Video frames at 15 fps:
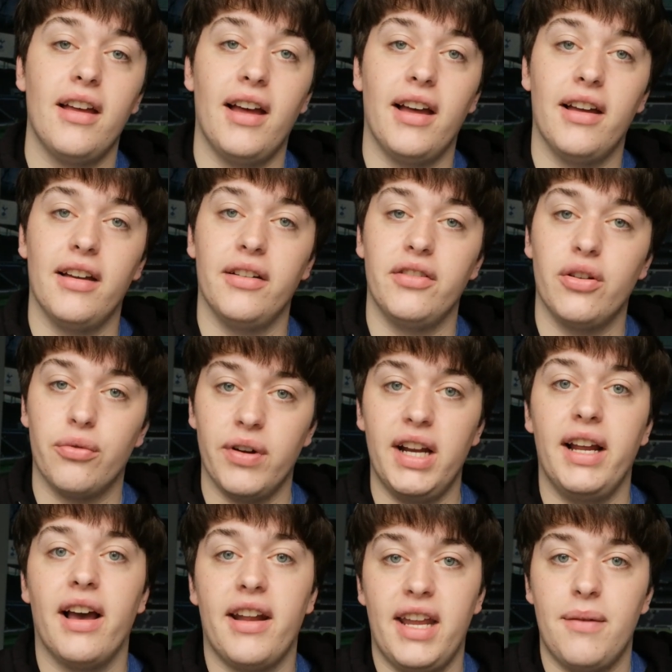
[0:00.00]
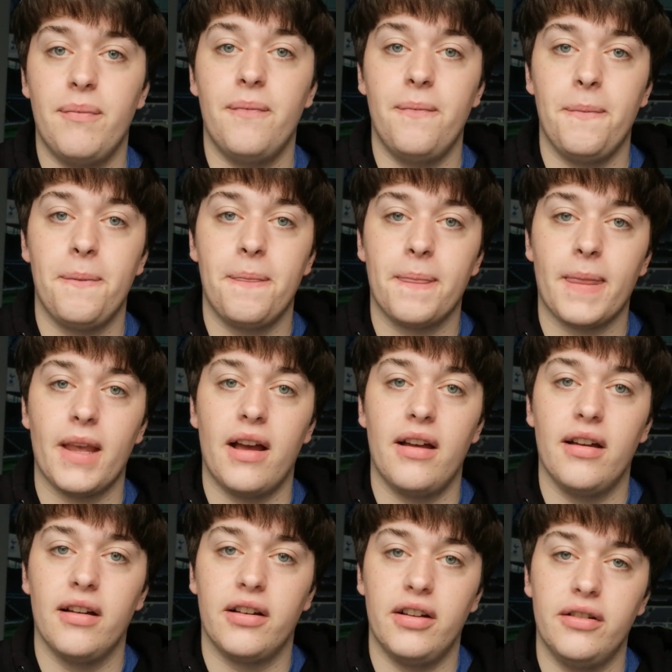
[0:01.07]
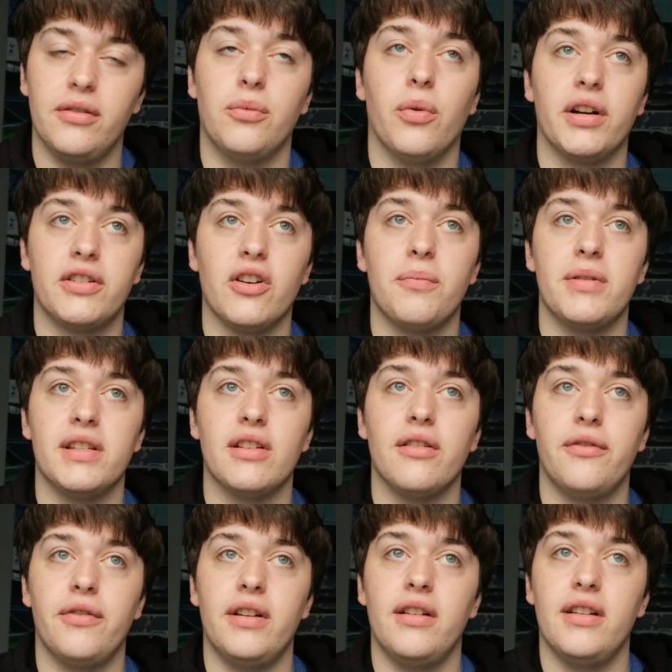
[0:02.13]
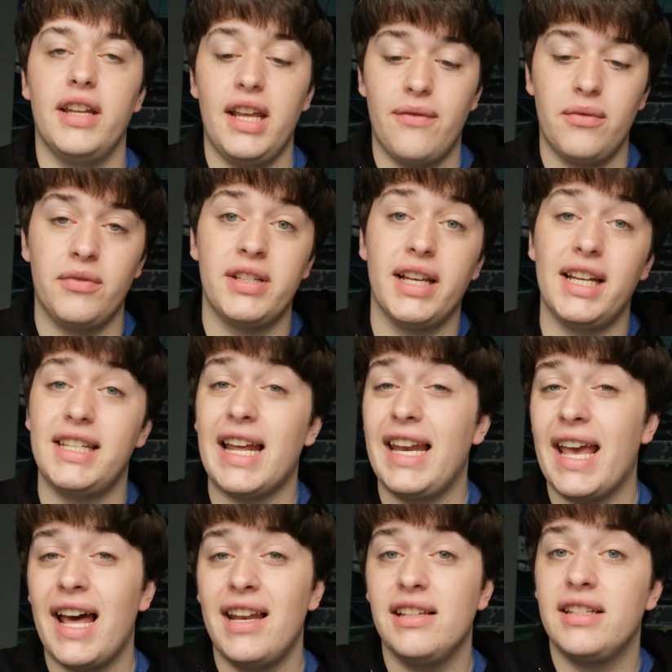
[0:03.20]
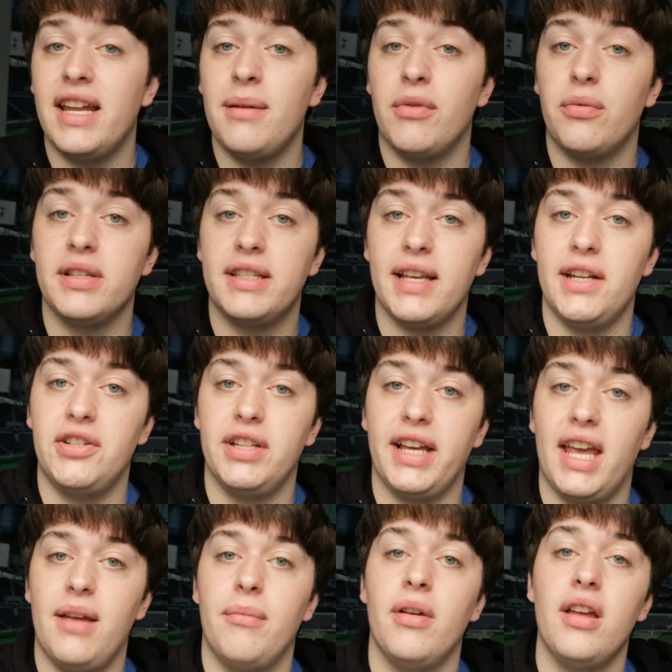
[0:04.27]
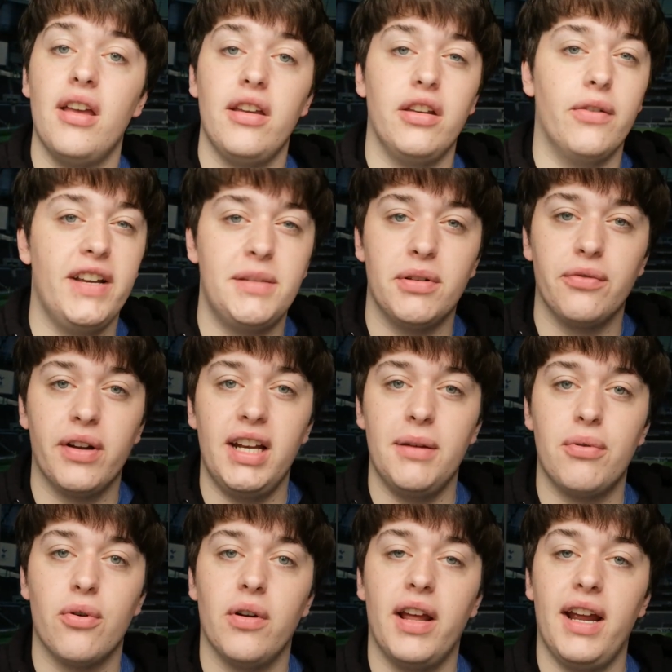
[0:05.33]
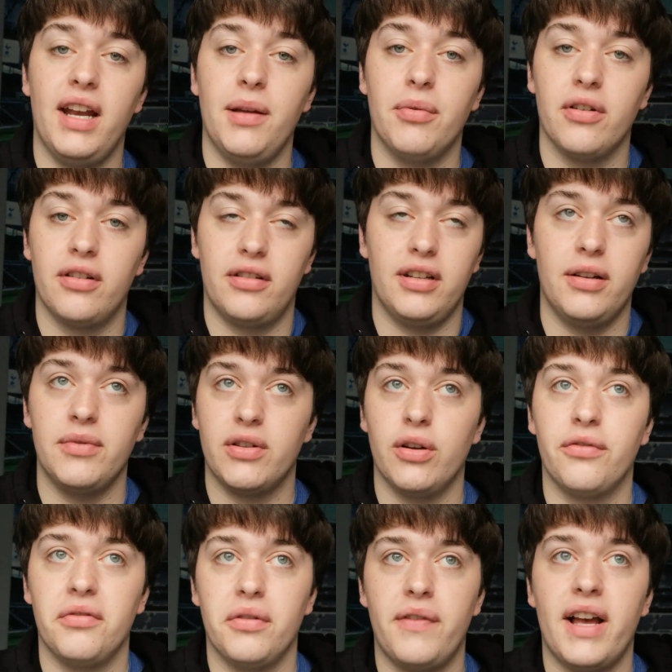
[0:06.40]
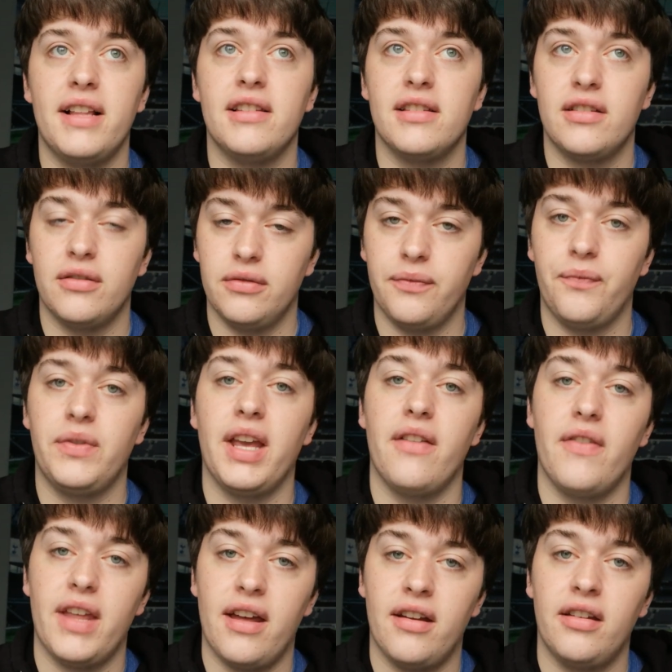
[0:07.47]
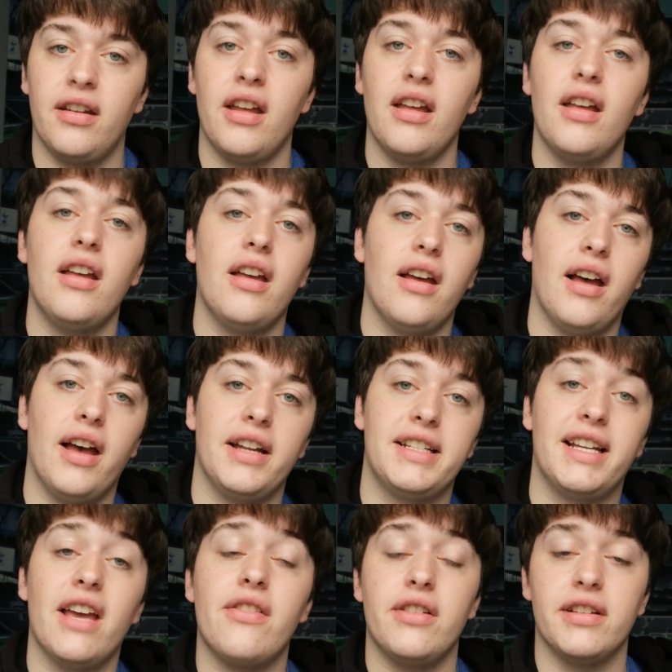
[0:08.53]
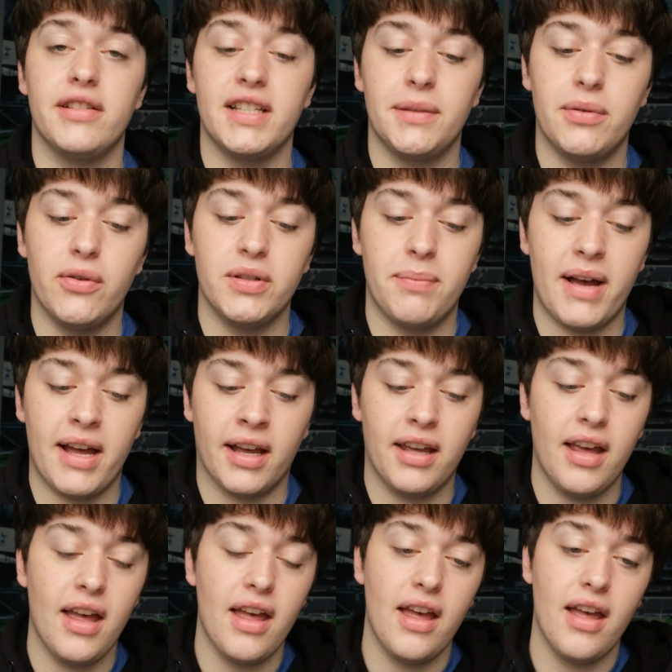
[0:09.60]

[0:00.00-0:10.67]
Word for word: uh, you know, really got him uh, kind of worked up and stuff. And even singing Dele Alli's name at one stage in the game, you know, he's been really poor lately, but it was good from the fans, you know, getting that uh, togetherness, I suppose, back.